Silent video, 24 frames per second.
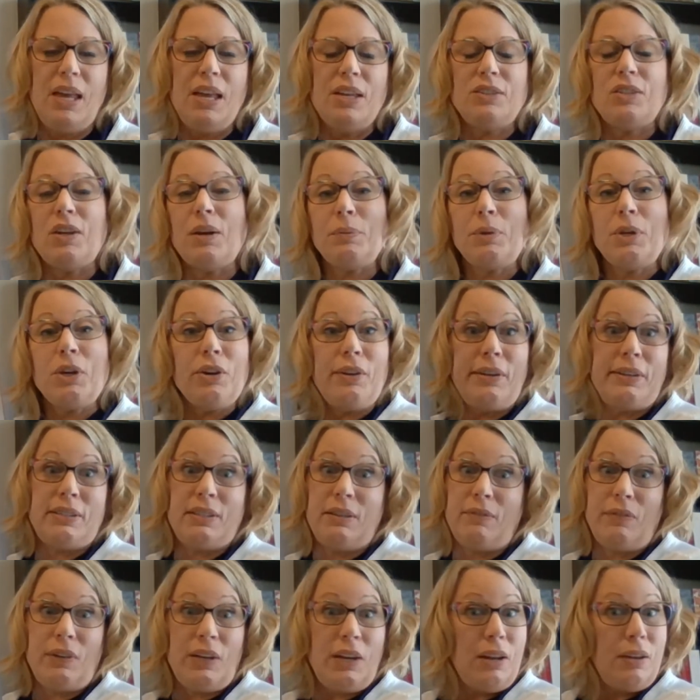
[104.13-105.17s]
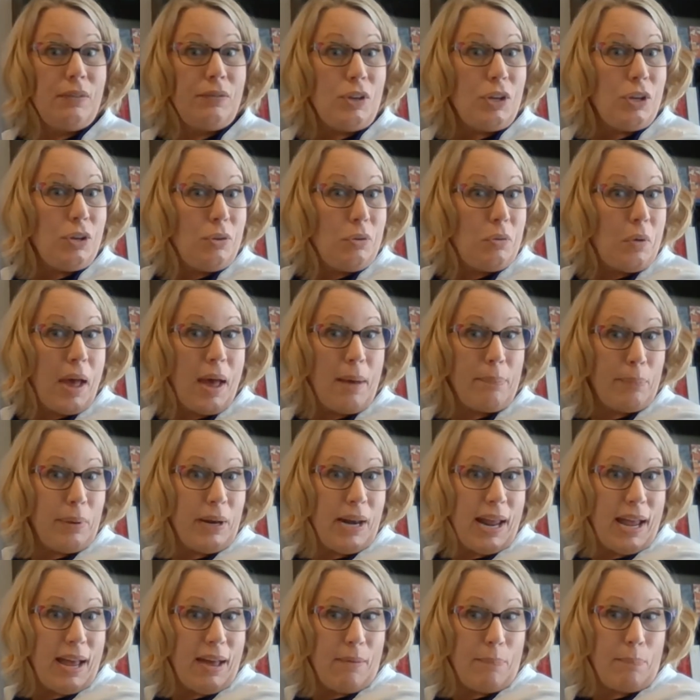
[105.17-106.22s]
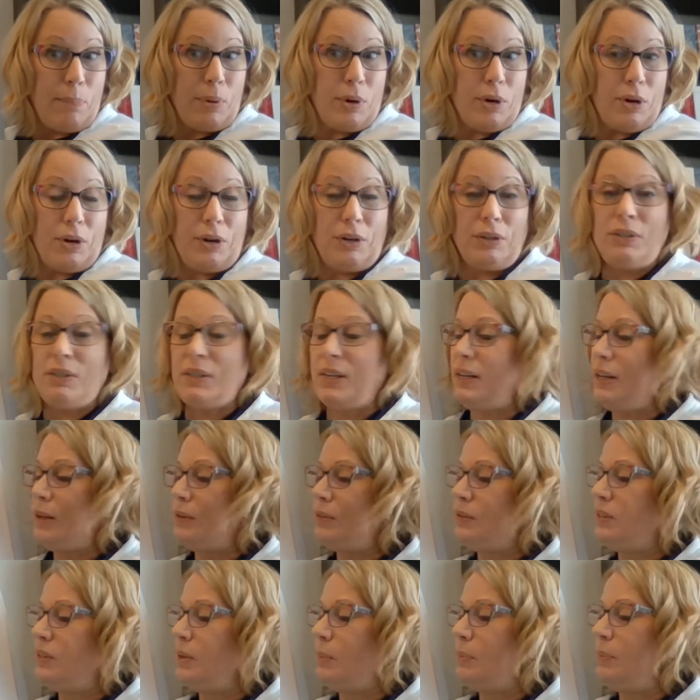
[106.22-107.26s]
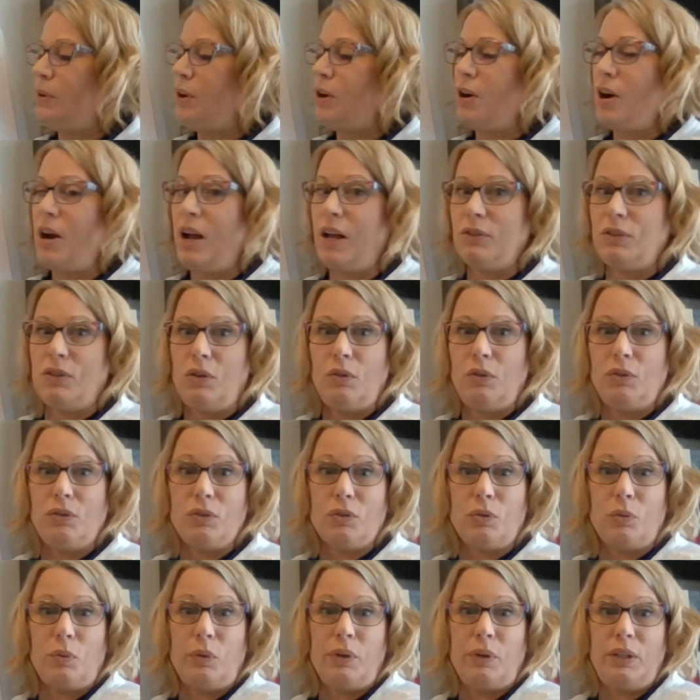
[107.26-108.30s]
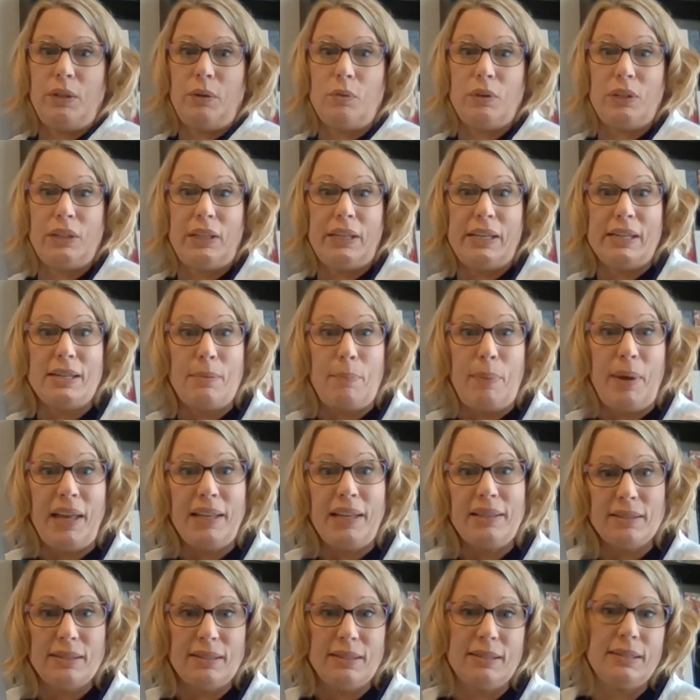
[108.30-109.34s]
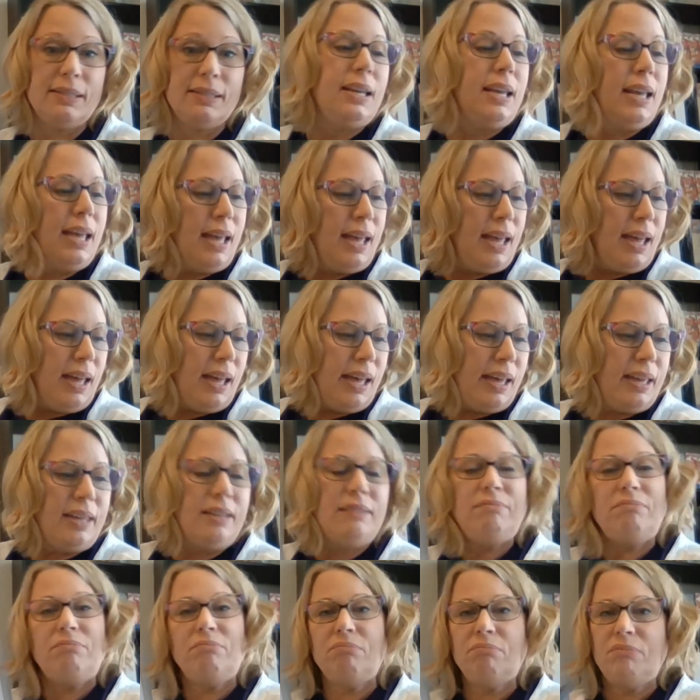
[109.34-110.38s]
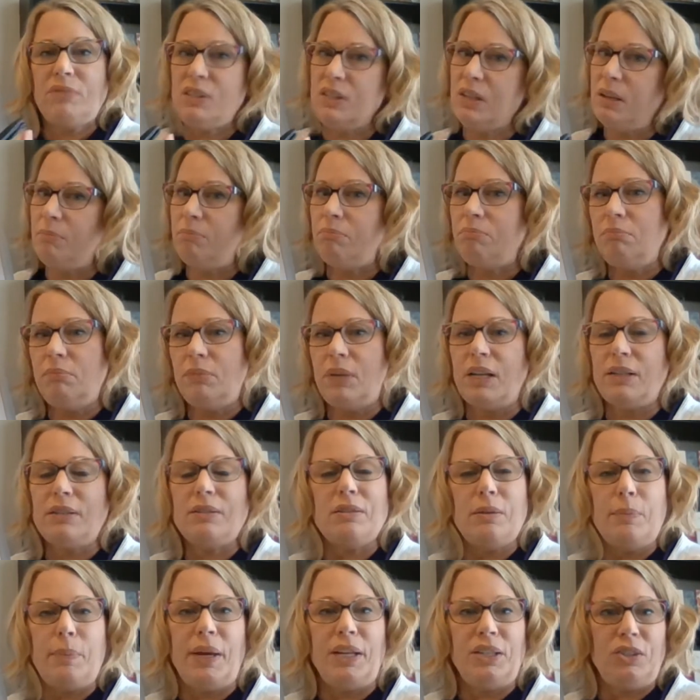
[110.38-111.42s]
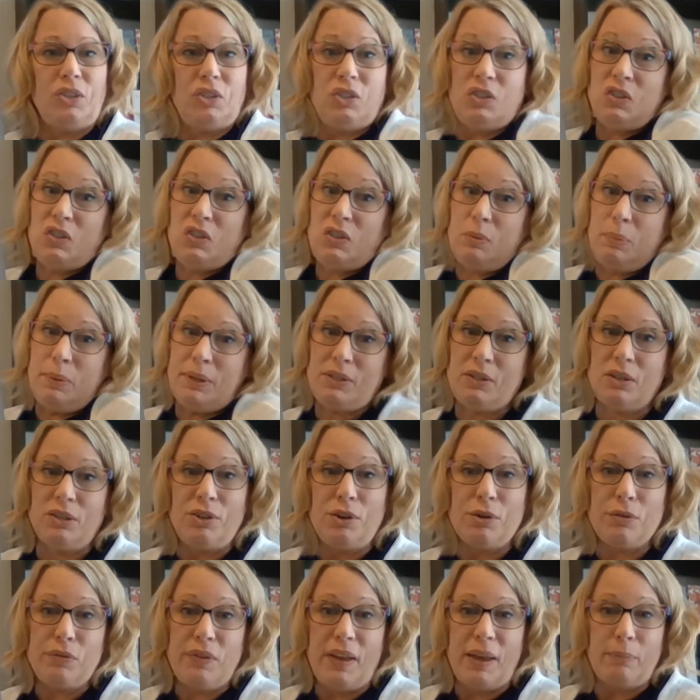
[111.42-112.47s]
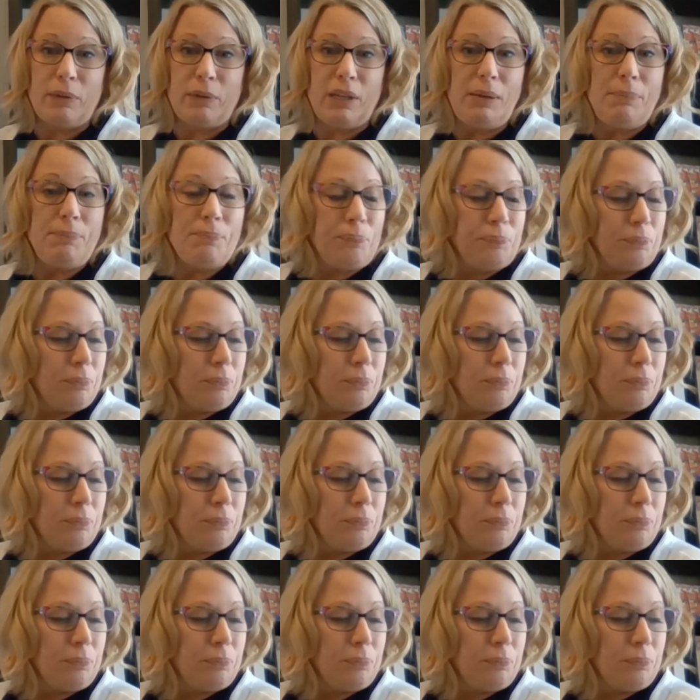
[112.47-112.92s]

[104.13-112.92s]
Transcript: So I'm curious if any of you happen to have birds. I know some of your households are really, really into pets, and some not so much. Just depends on your family.